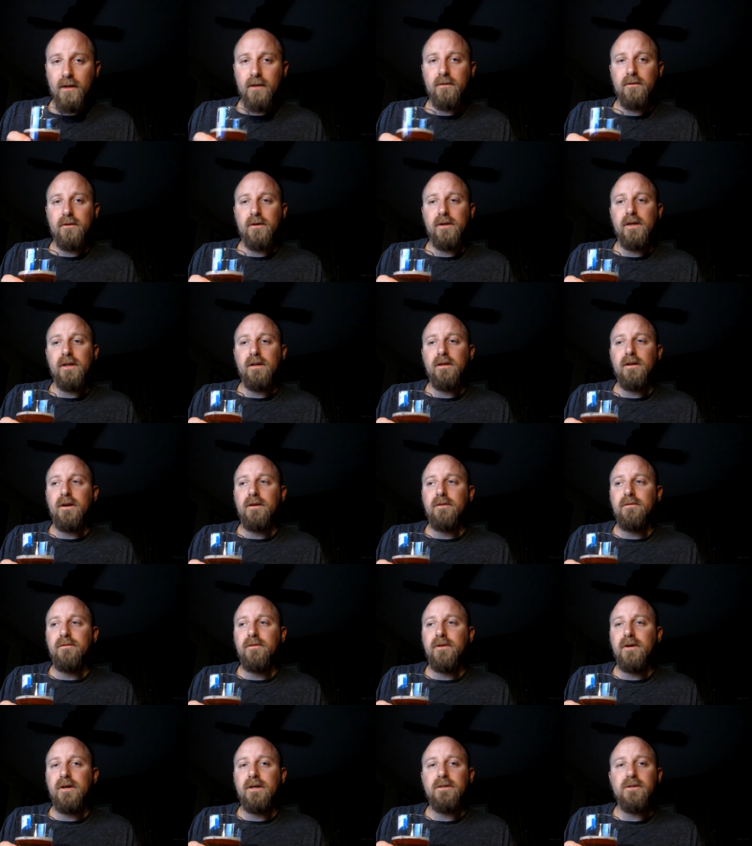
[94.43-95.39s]
So I get a lot
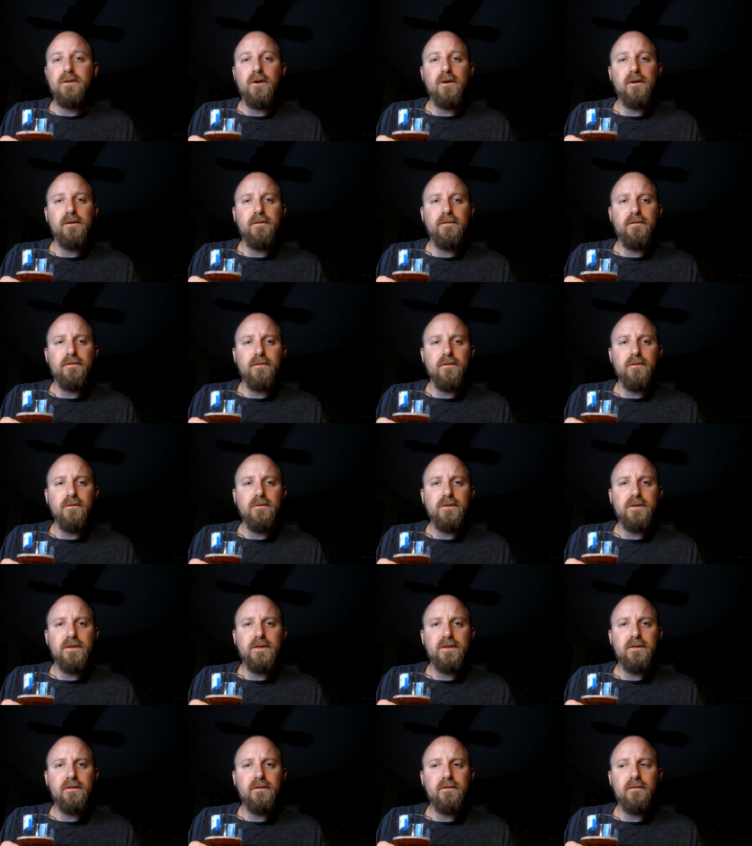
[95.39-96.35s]
of uh, dark
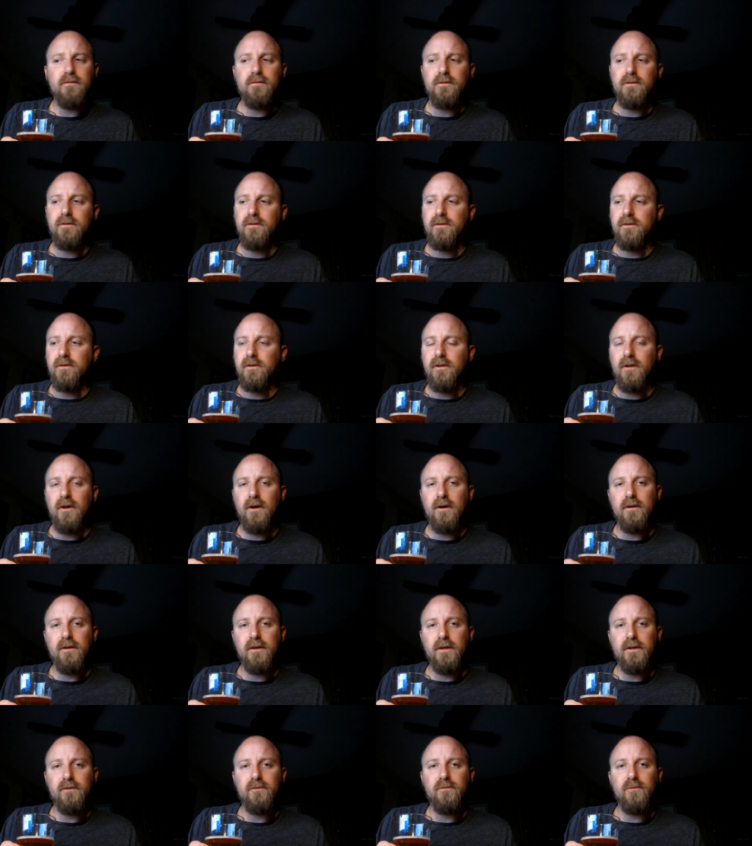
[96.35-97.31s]
fruits as, long,
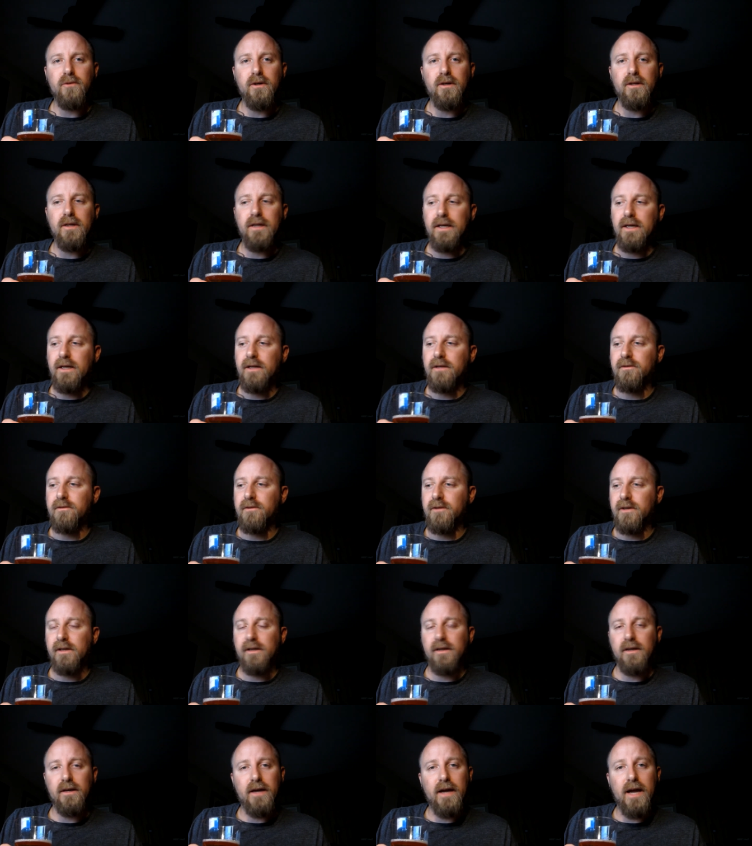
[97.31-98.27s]
as well as
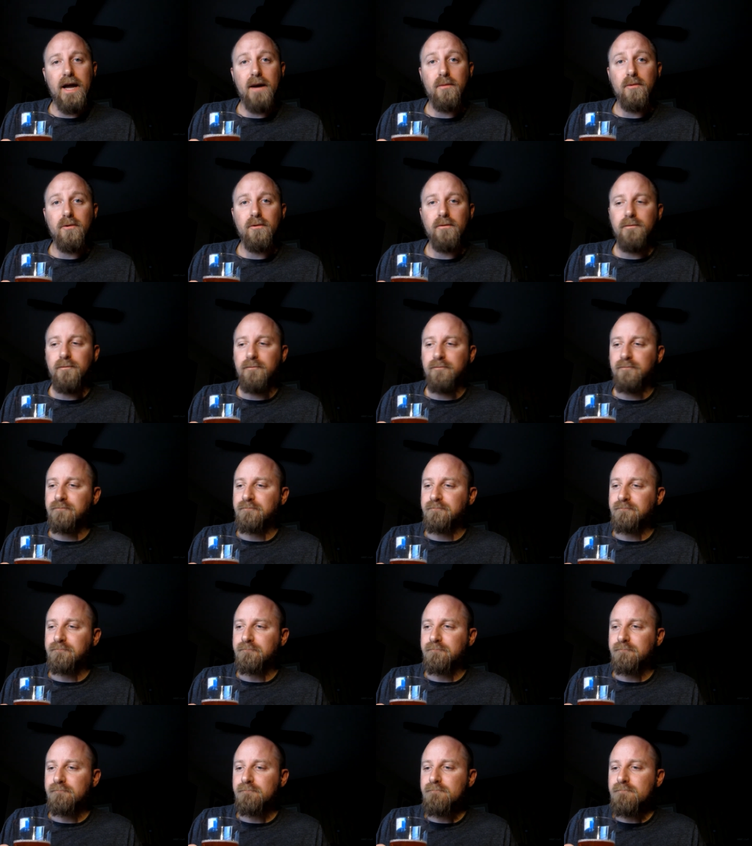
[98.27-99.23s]
like uh, apple
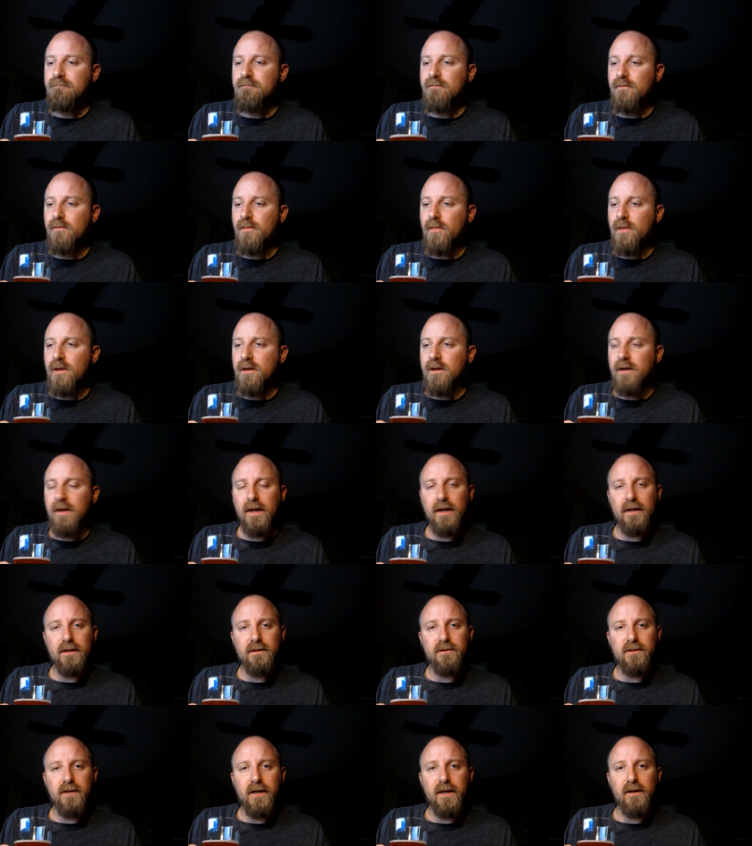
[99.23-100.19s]

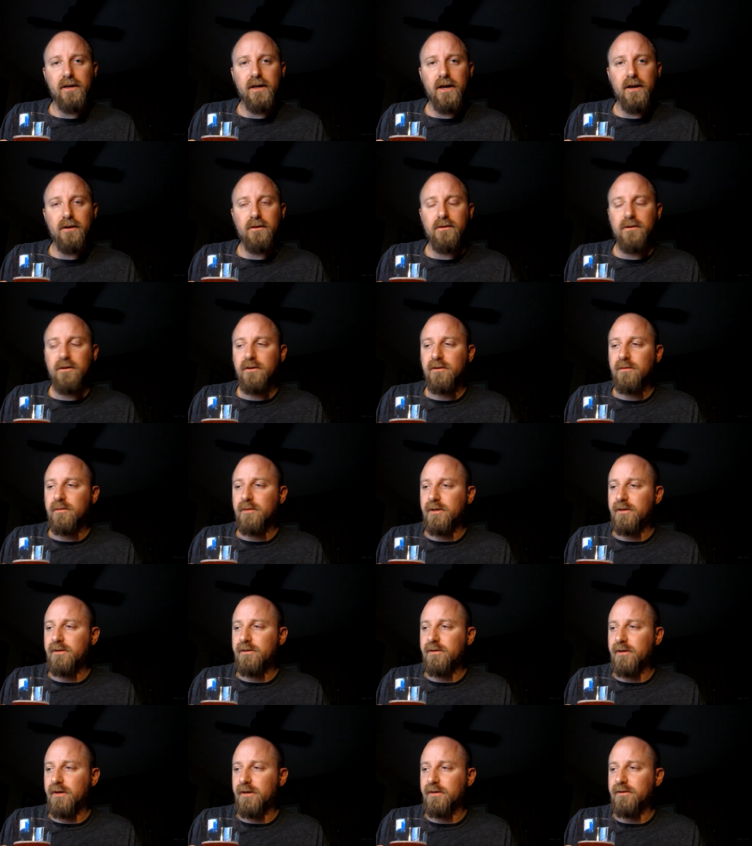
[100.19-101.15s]
and cider characters,
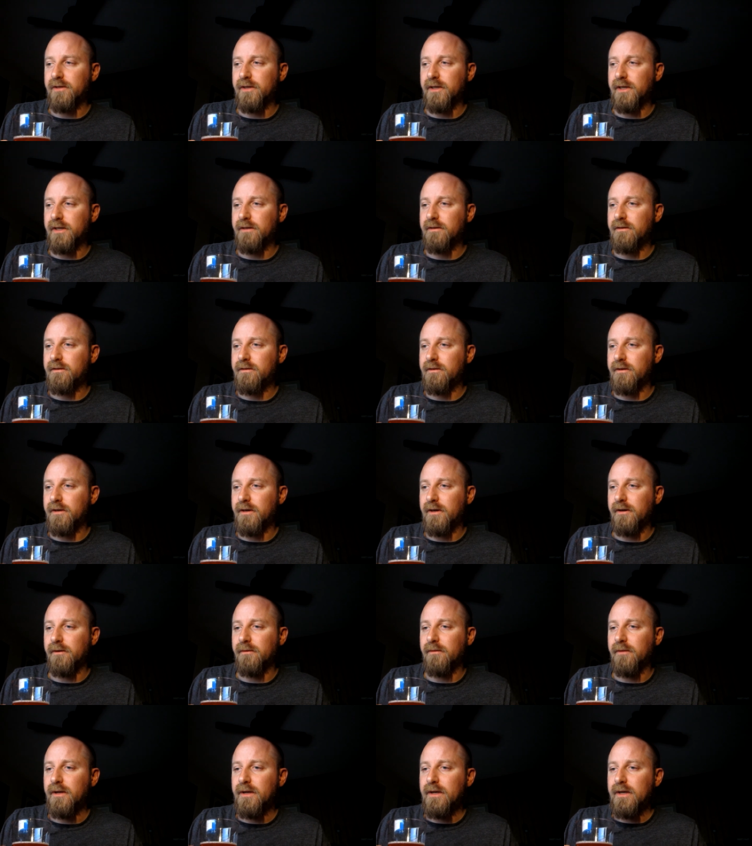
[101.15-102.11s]
but you also get
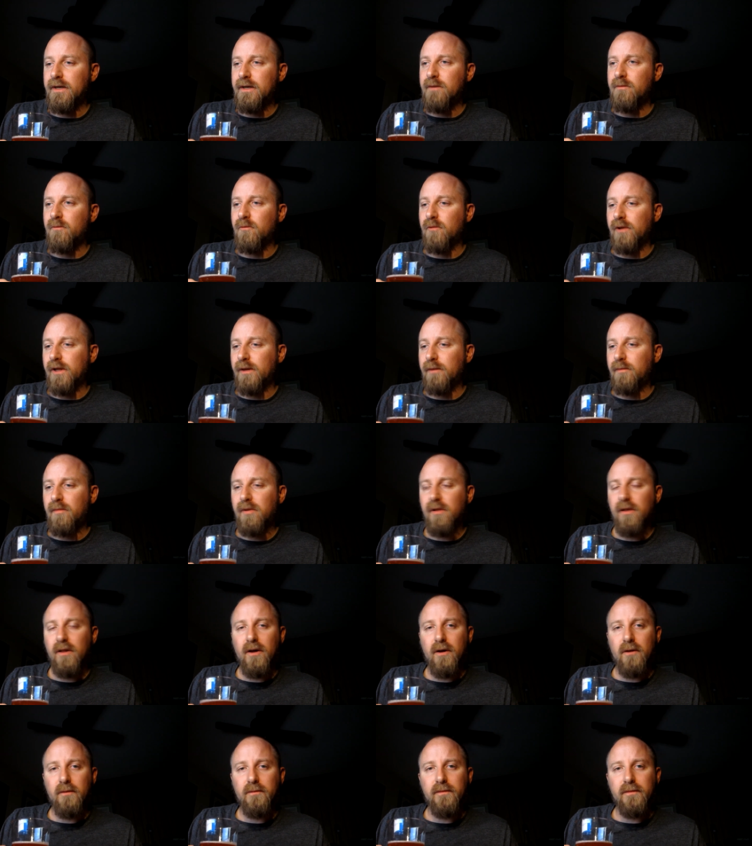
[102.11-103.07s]
uh, more like
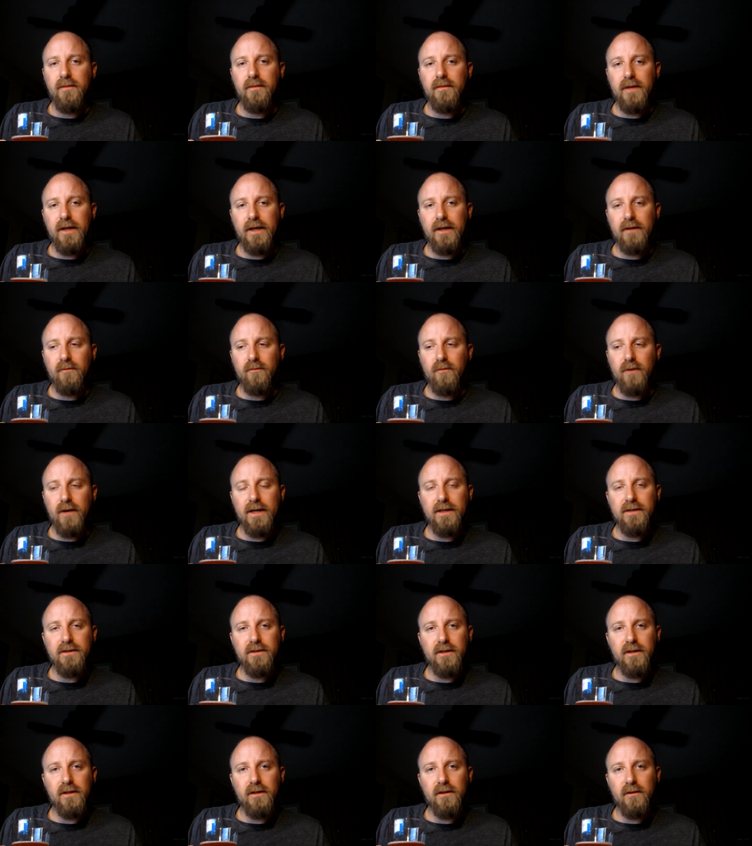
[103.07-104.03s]
plum and
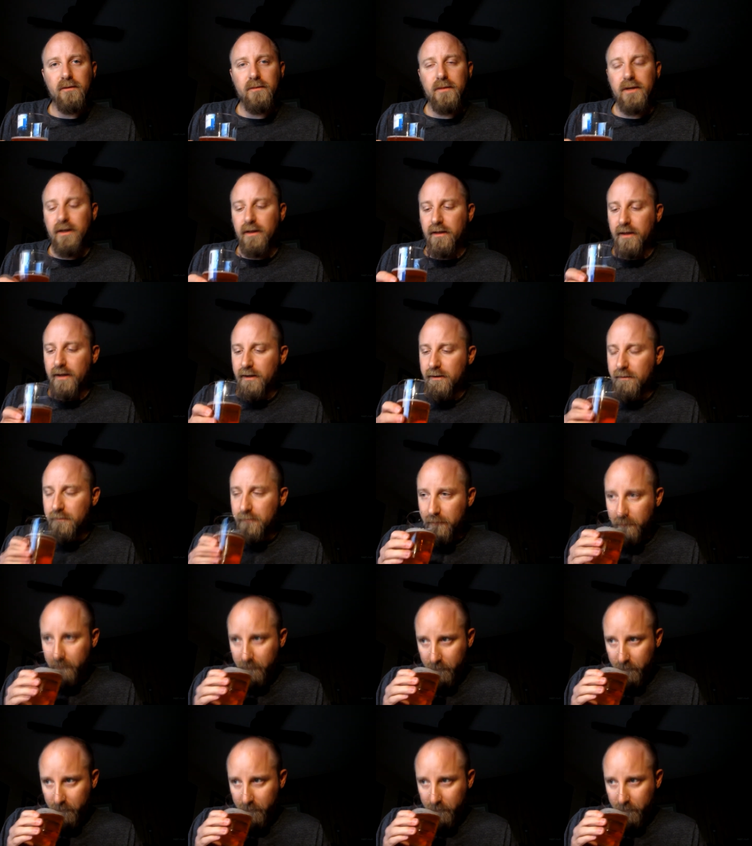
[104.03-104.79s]
raisin, a little bit of that.